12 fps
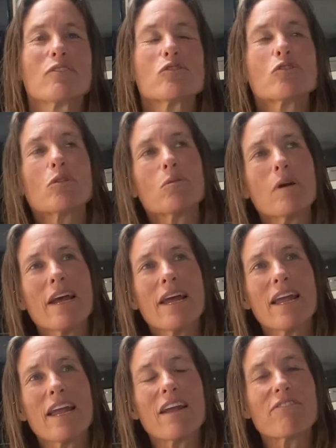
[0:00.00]
So
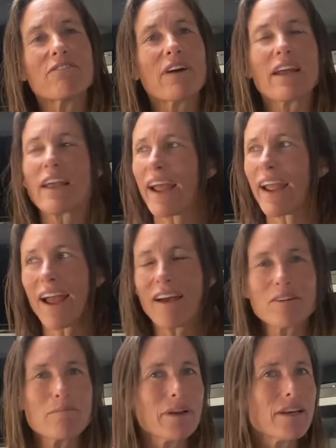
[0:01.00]
if like I
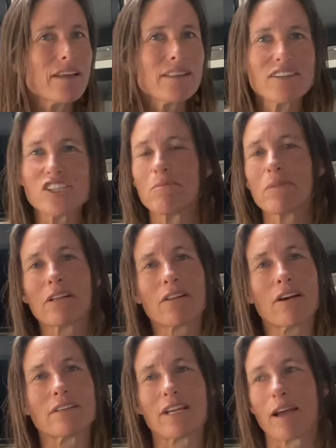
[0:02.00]
haven't been in the gym in a
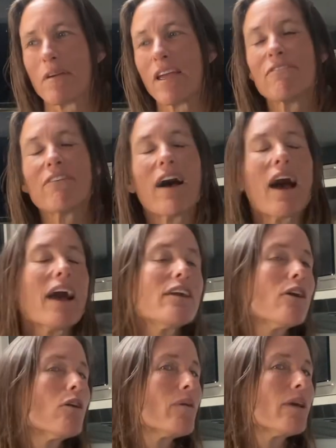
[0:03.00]
long time, if I
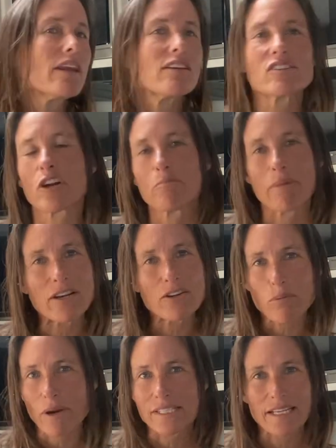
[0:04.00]
go in and start bench
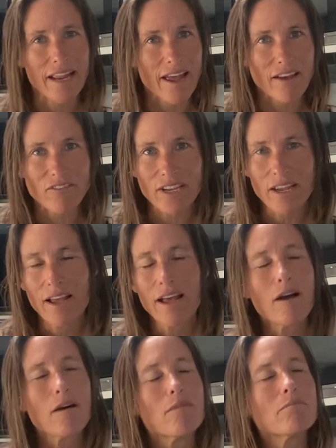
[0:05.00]
pressing heavy,
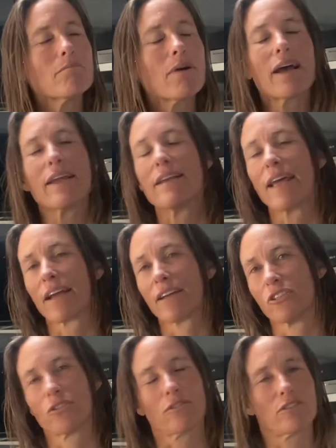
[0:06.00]
my neck
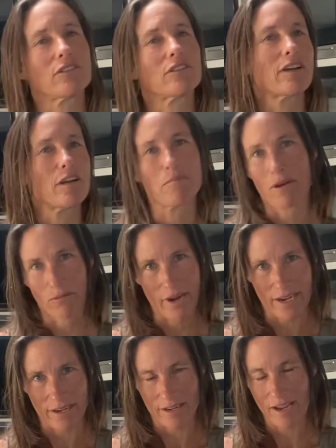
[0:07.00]
and shoulders are gonna be a
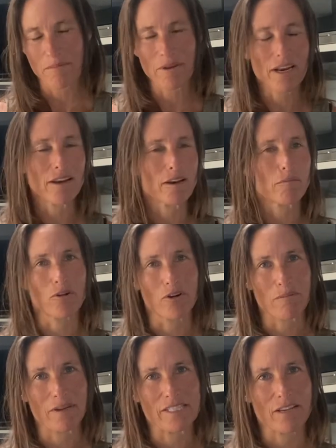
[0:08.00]
wreck. I'm gonna end up
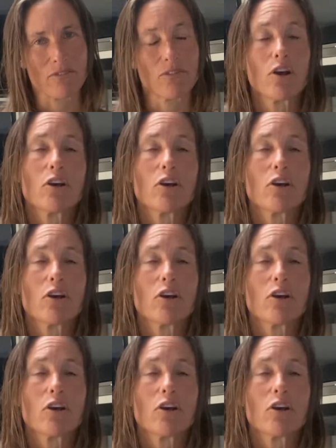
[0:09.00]
hurting myself.